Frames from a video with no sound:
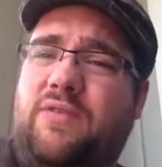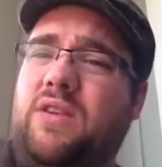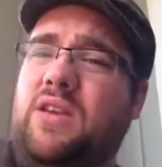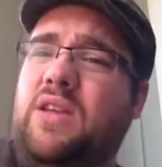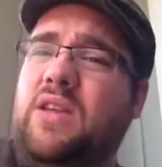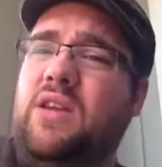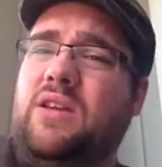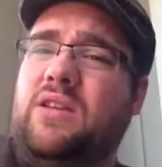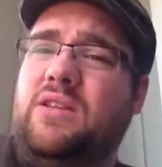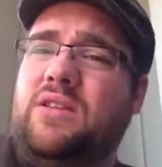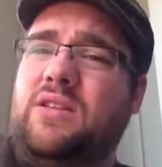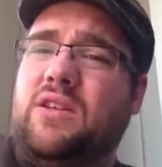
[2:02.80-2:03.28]
And
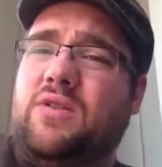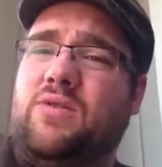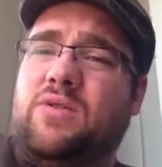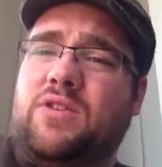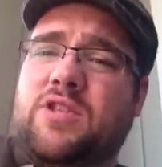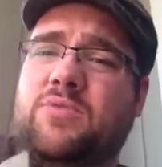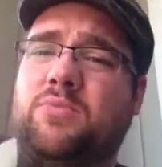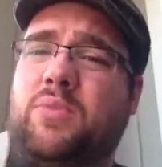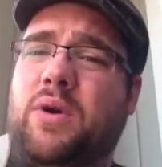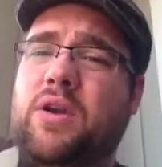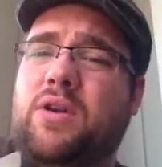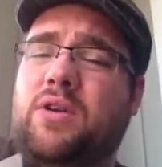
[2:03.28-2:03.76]
he can deal with
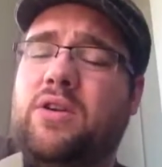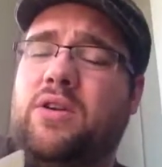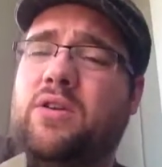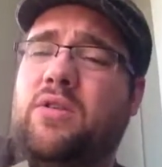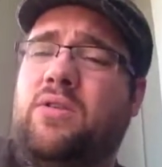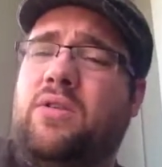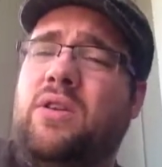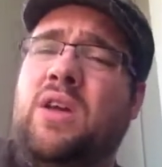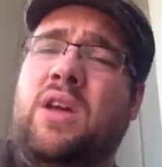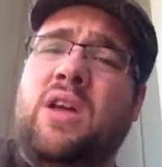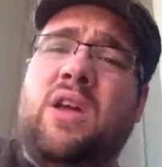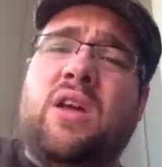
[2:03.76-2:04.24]

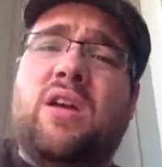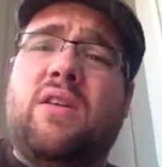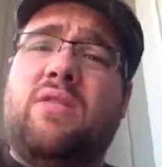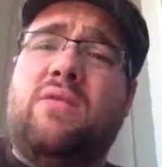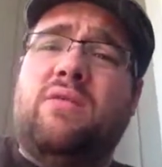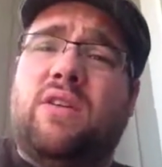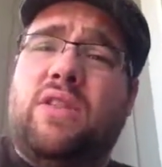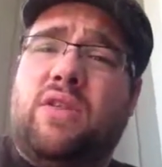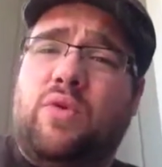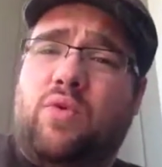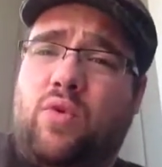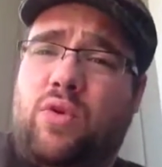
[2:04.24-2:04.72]
Spyderco
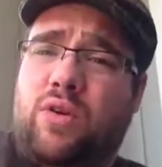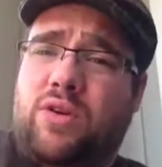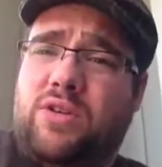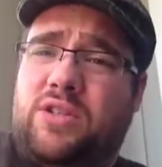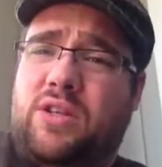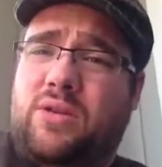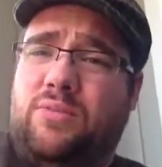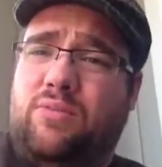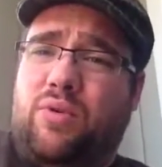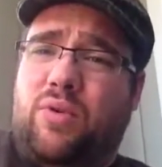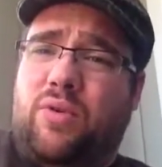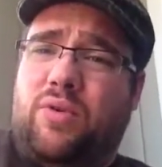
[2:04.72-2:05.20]
via the
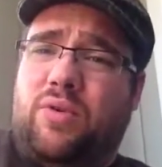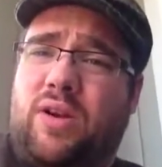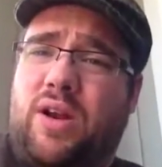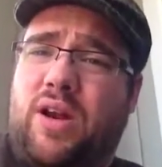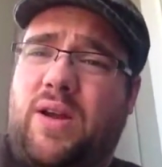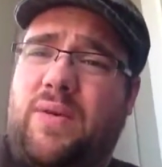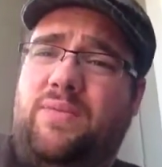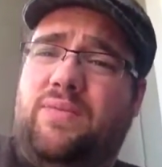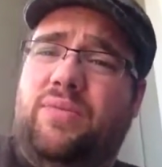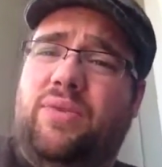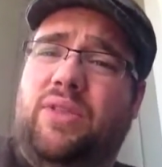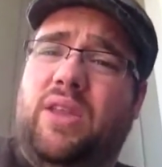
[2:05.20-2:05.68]
warranty
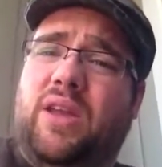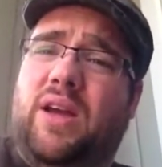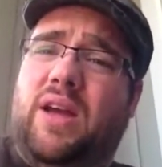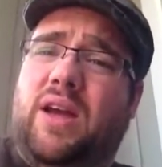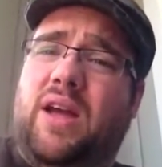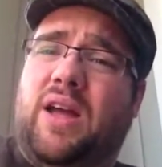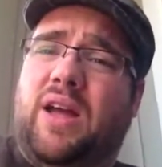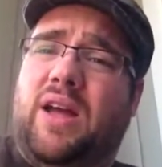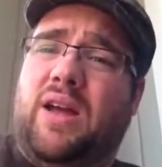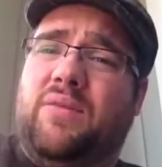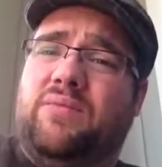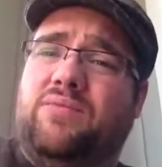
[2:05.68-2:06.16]
program
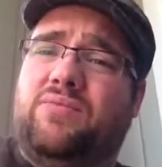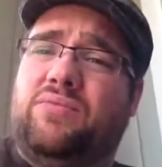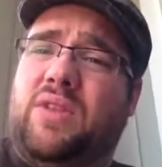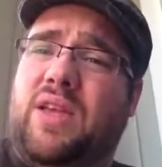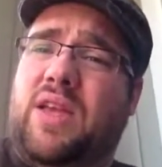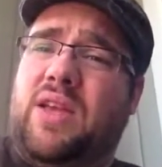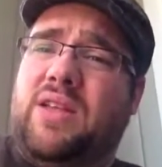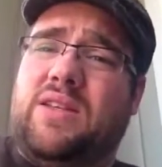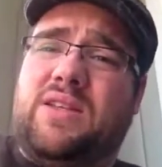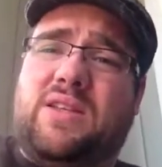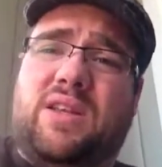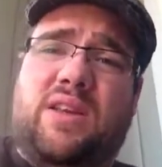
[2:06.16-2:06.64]

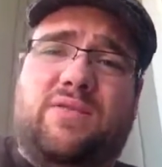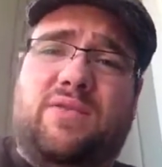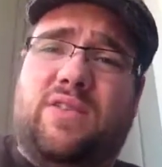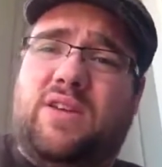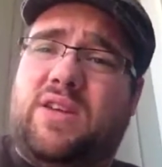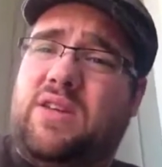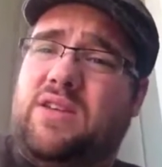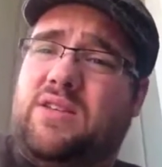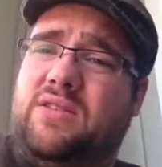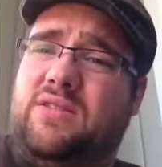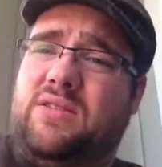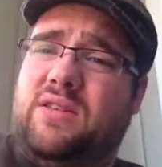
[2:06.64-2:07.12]
and see if he
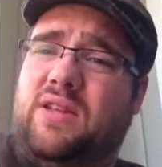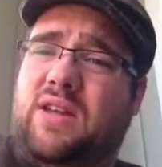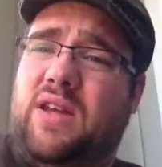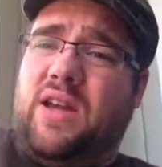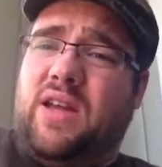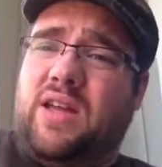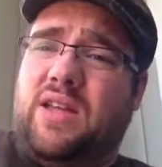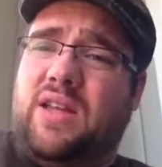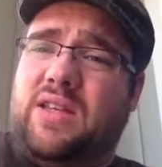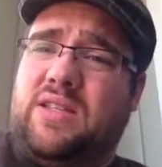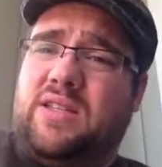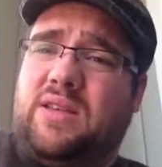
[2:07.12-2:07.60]
can
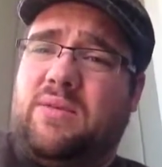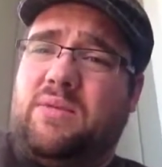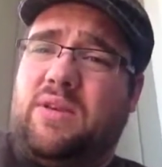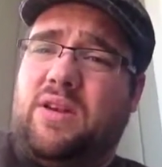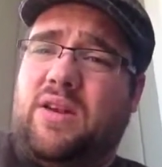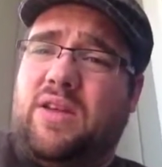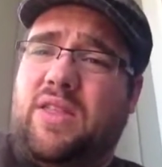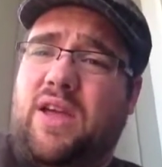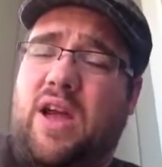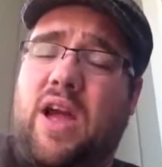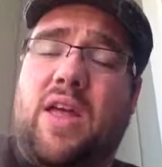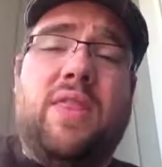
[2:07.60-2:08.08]
get something
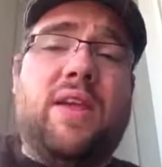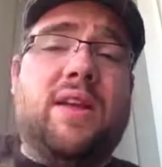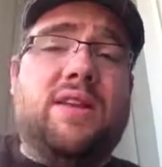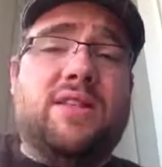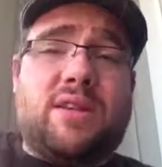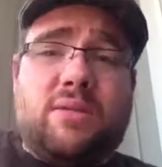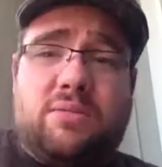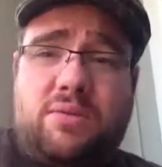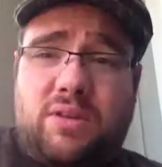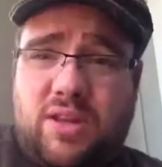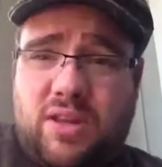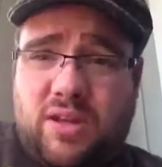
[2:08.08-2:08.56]
on that. And that's
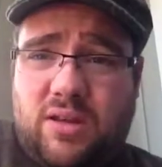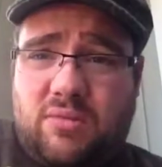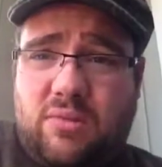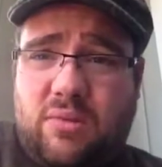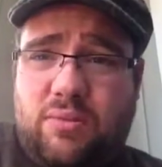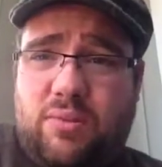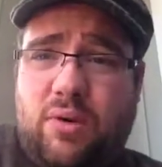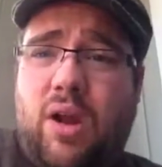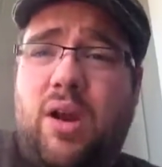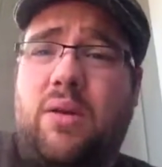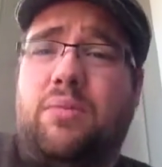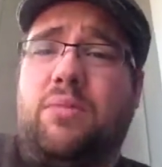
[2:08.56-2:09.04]
something that can be
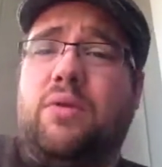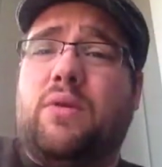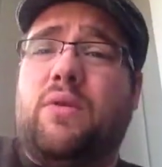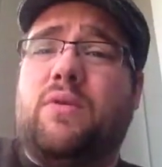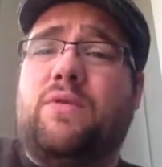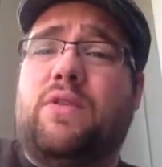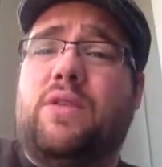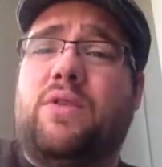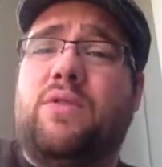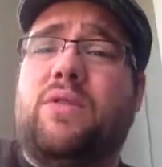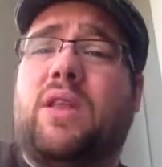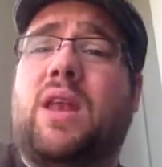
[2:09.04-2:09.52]
brought up in a
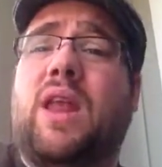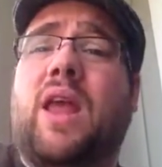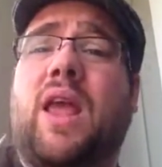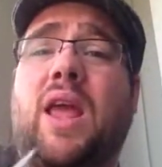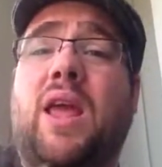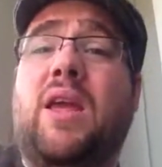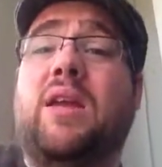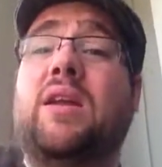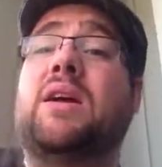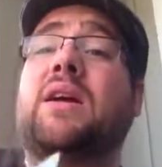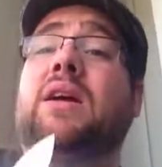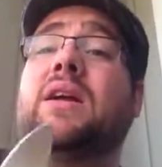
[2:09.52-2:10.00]
review that,
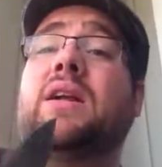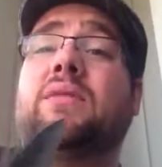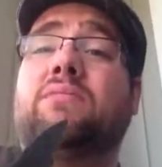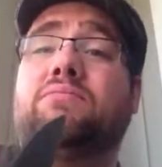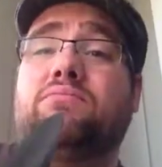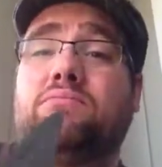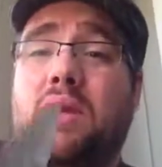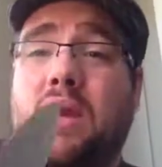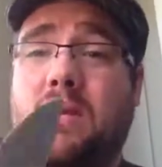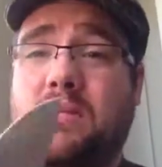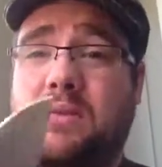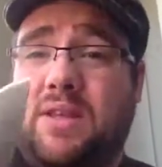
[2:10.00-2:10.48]
hey,
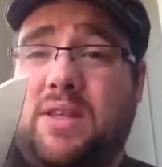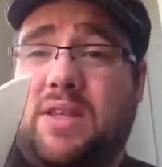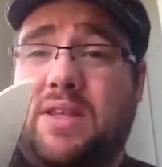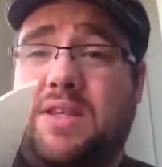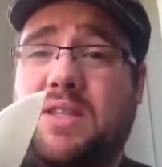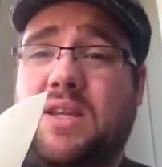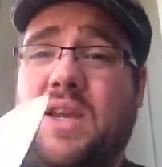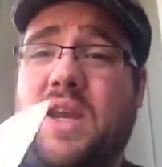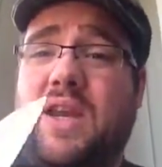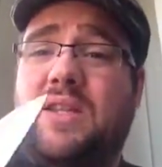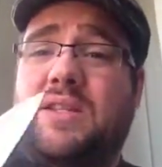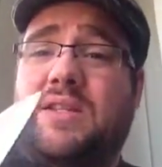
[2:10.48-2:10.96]
maybe these
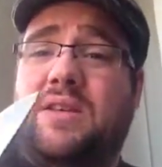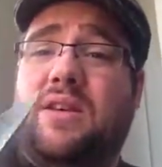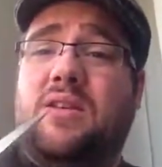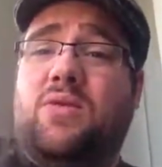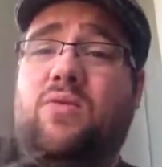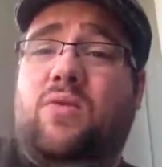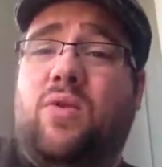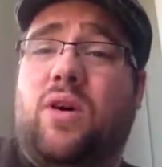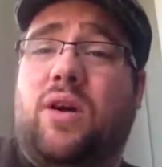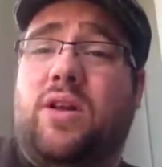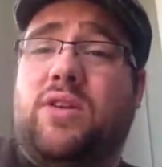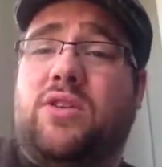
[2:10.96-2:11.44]
guys need to
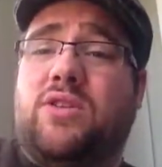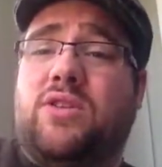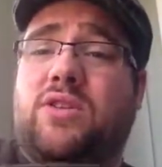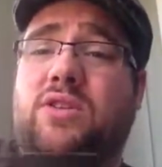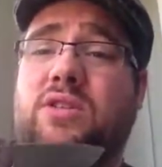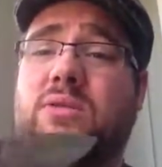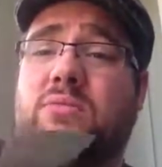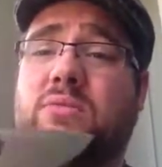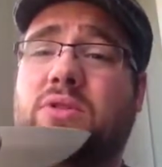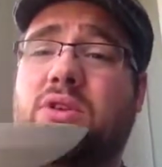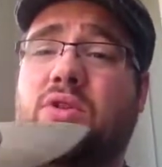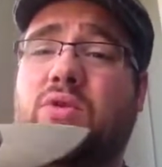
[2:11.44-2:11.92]
watch
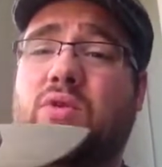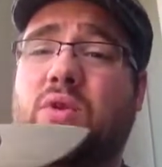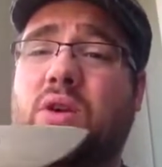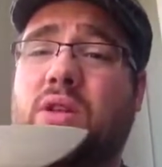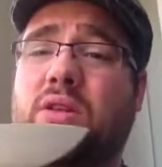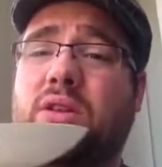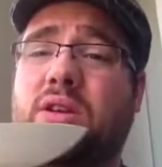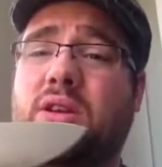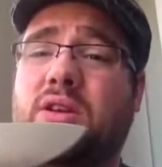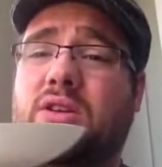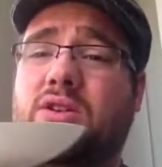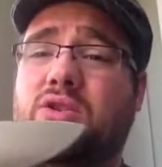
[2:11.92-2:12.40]
some of their
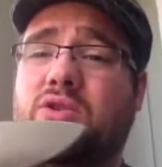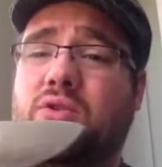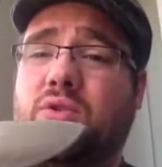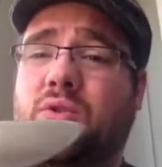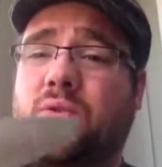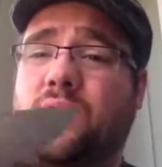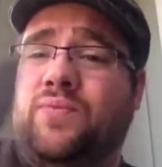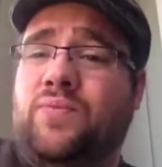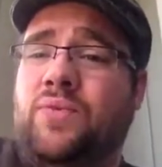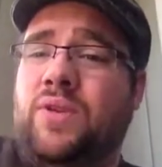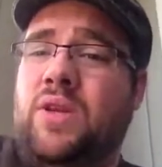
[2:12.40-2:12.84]
quality control.